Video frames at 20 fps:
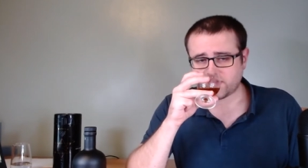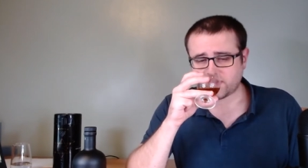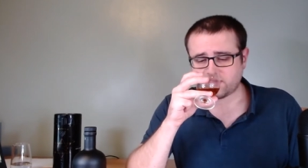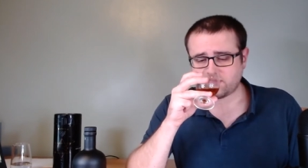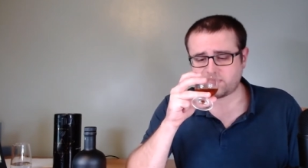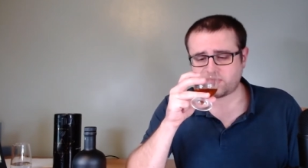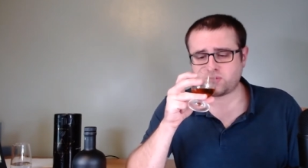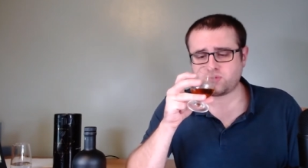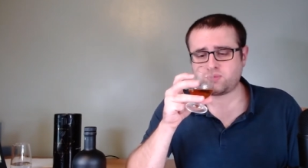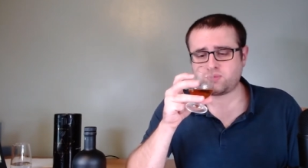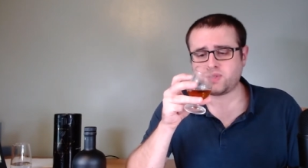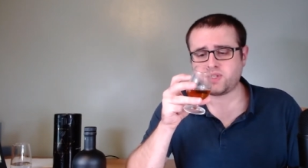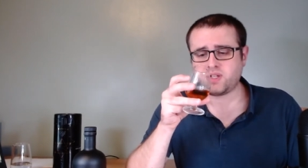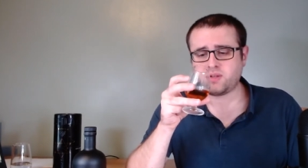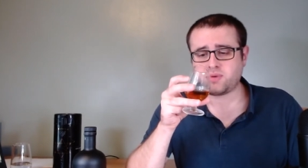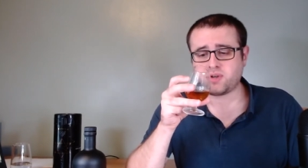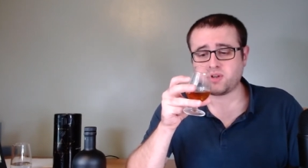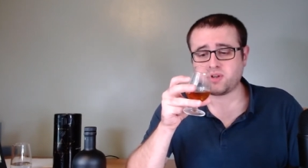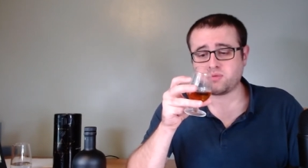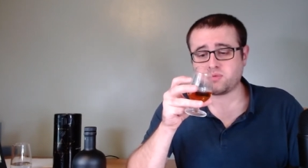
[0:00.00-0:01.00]
Probably
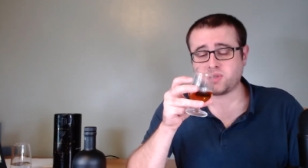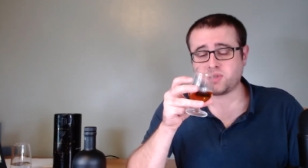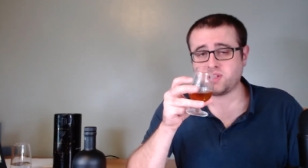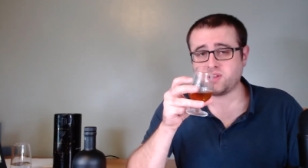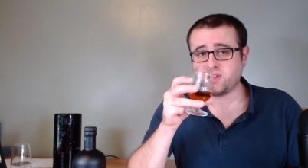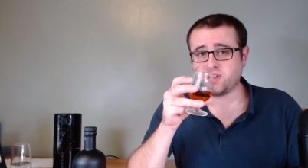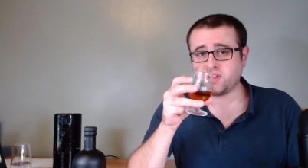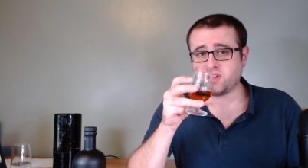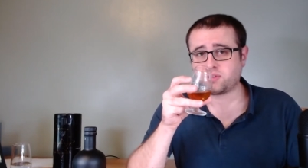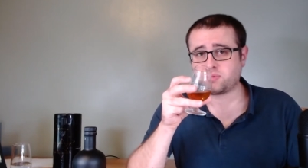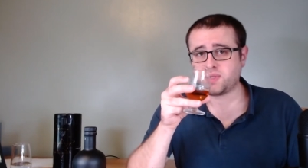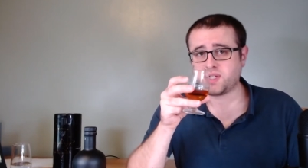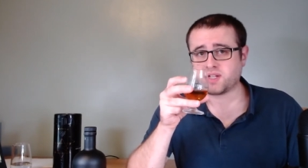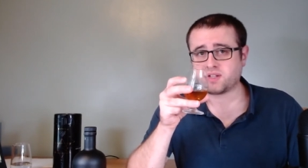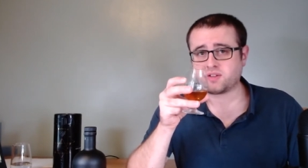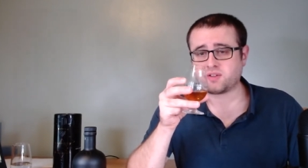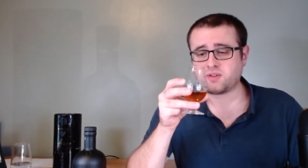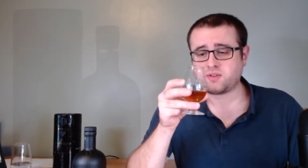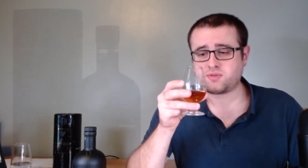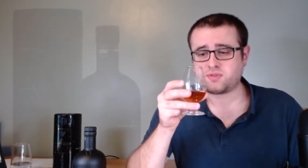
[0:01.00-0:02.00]
about what you'd
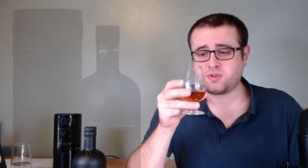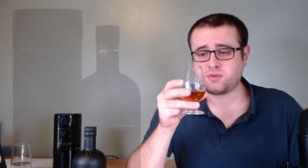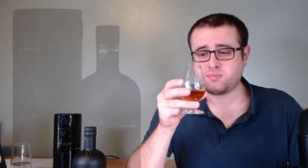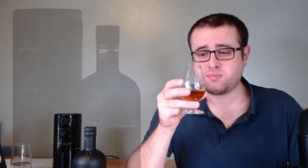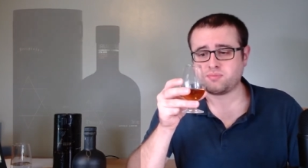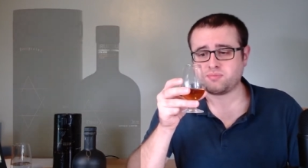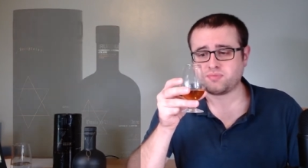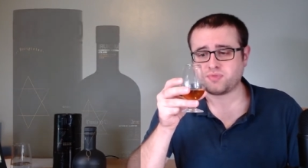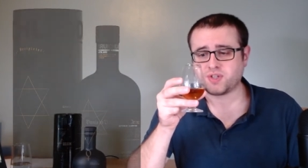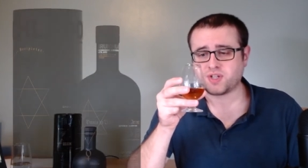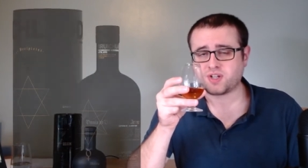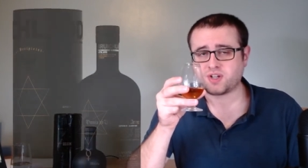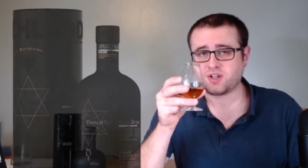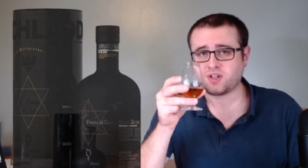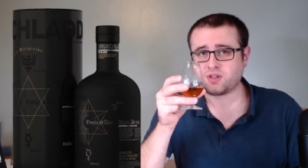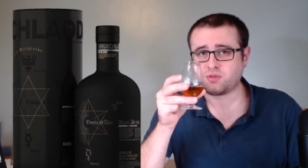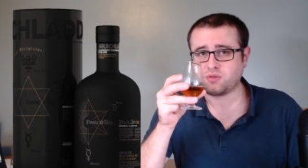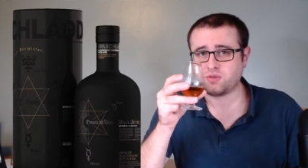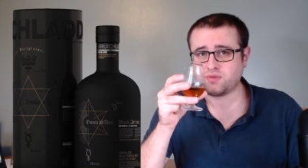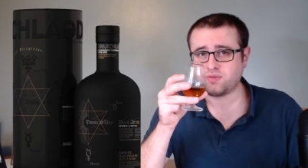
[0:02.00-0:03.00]
expect from the
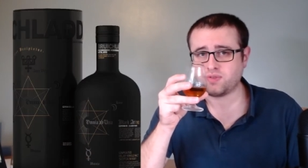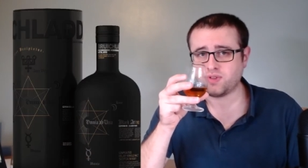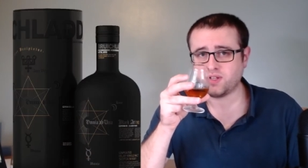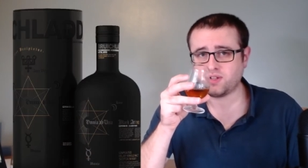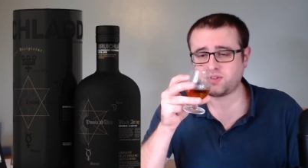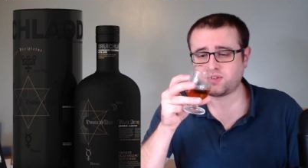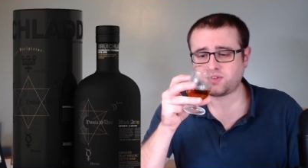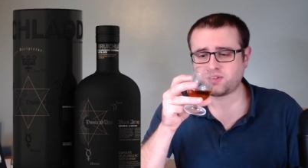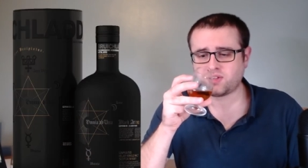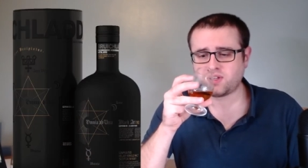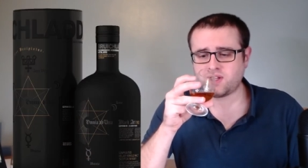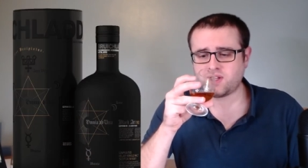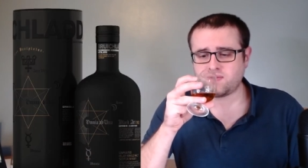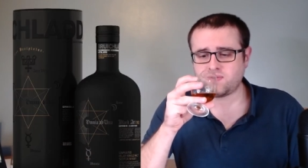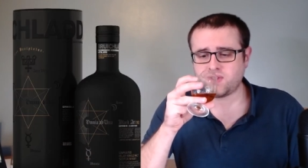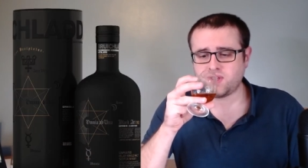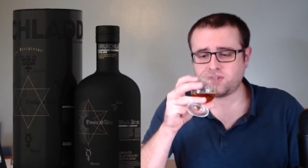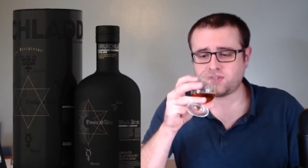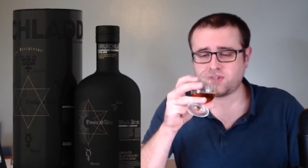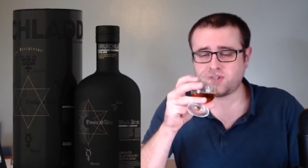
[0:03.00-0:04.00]
colour of this
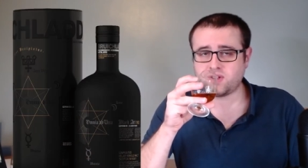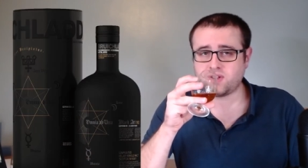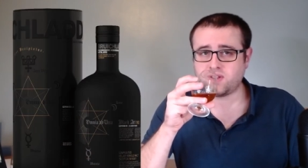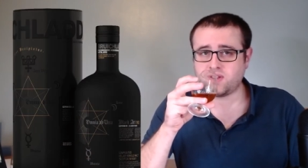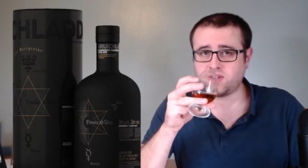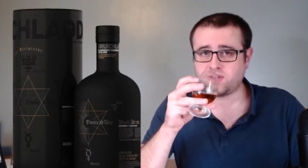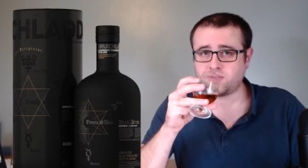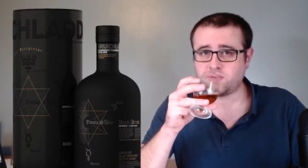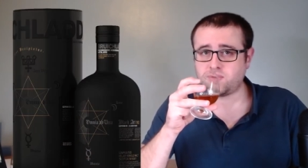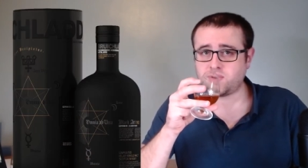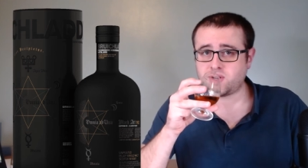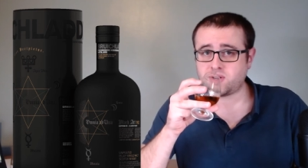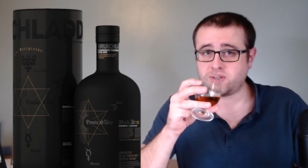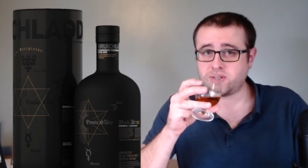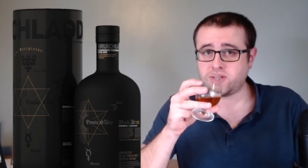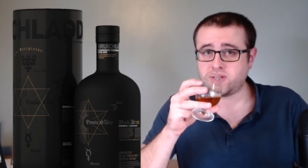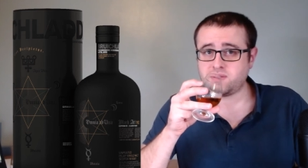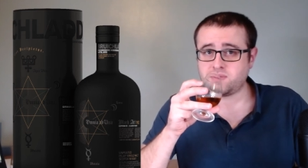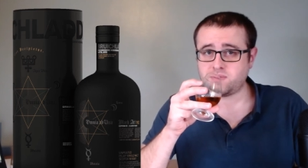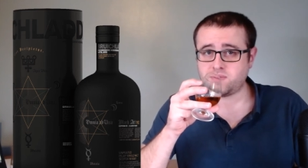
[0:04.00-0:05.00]
is that it's a
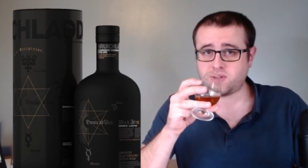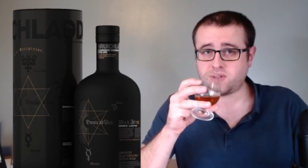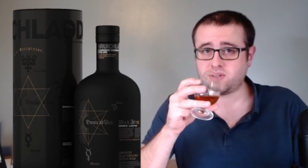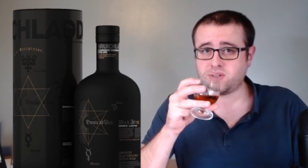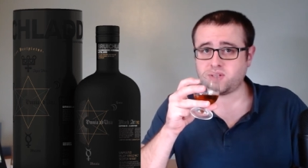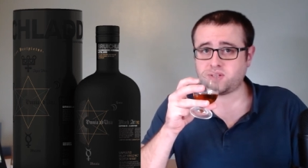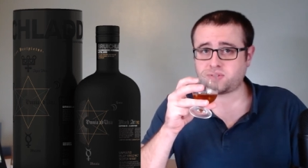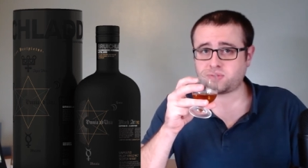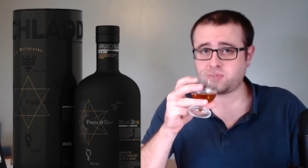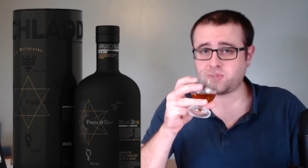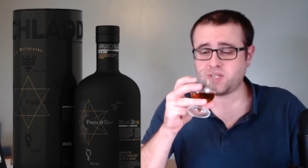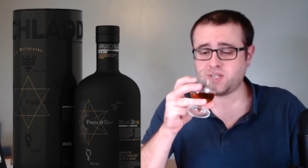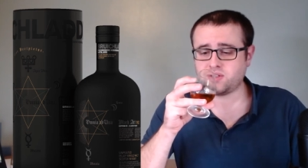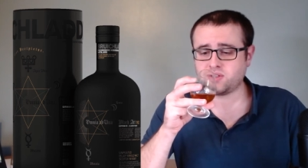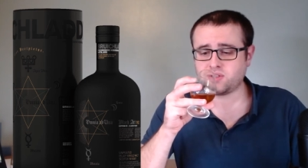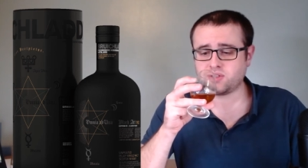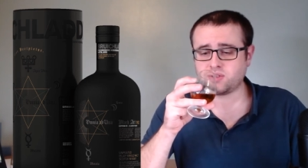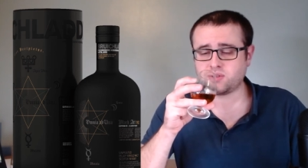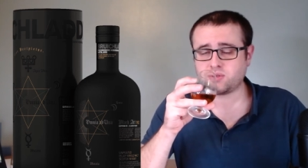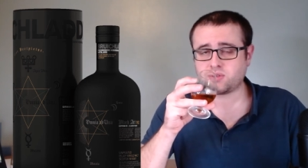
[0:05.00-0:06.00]
very, very sweet
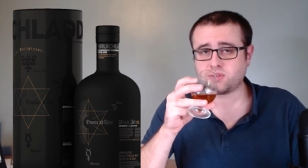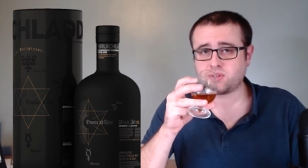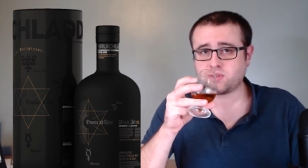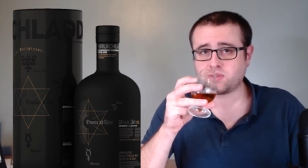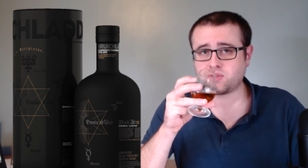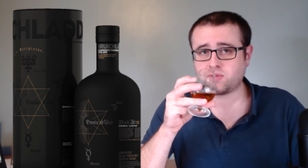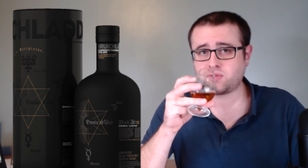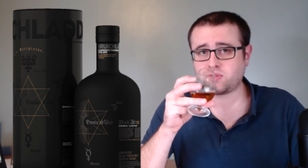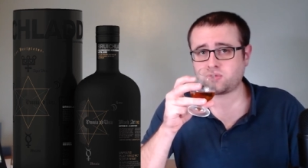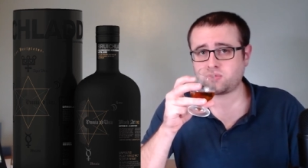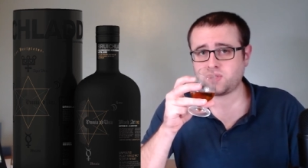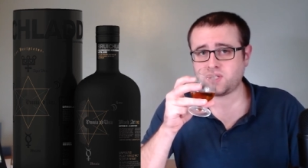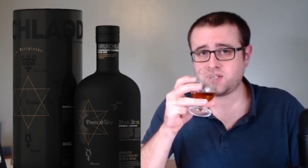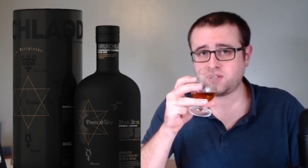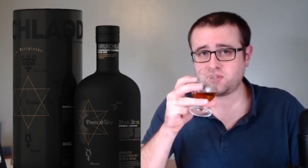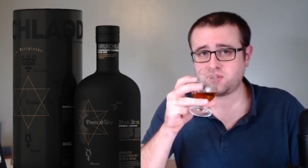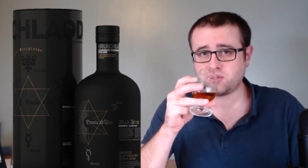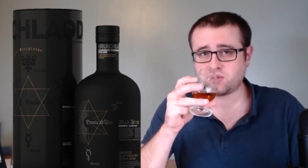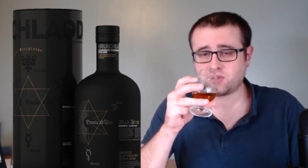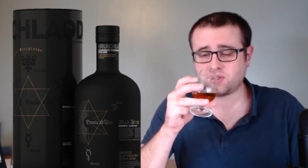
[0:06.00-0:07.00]
nose, lots of sweet
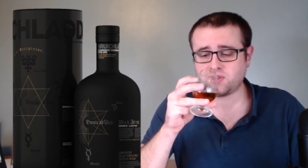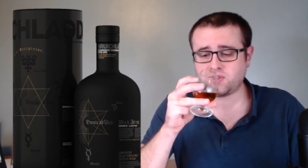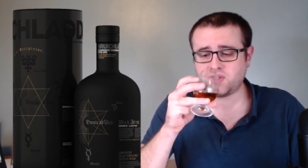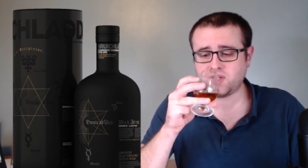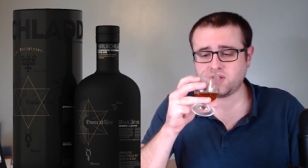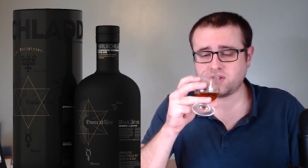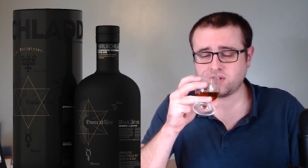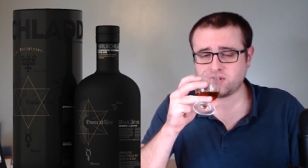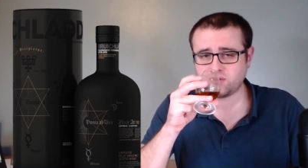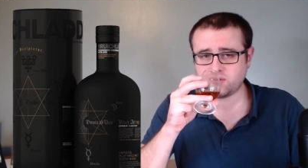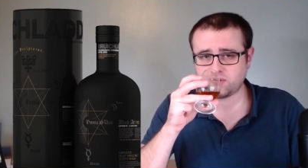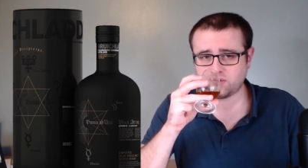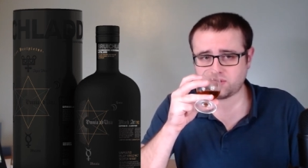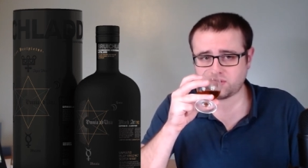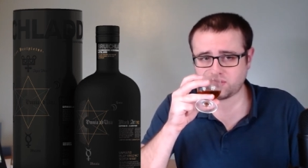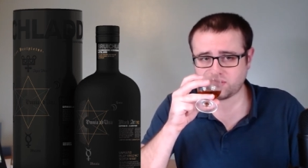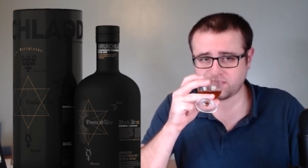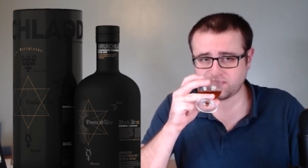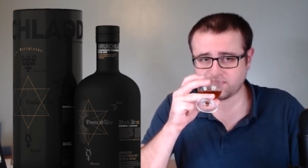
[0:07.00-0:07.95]
chocolatey notes,